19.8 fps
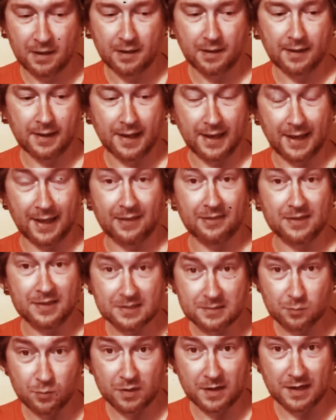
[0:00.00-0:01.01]
And this
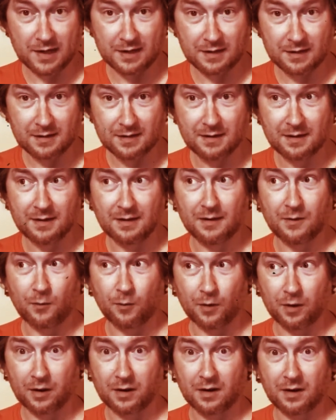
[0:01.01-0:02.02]
week, we're
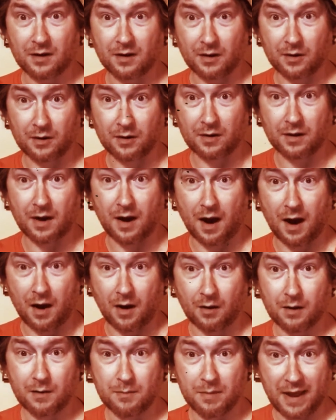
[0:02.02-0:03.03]
going to learn all
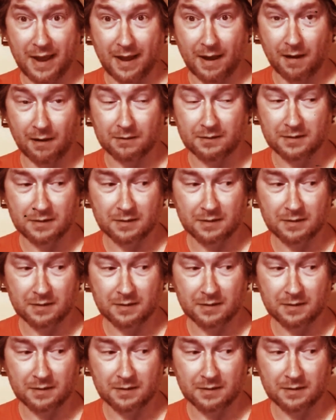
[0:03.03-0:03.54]
about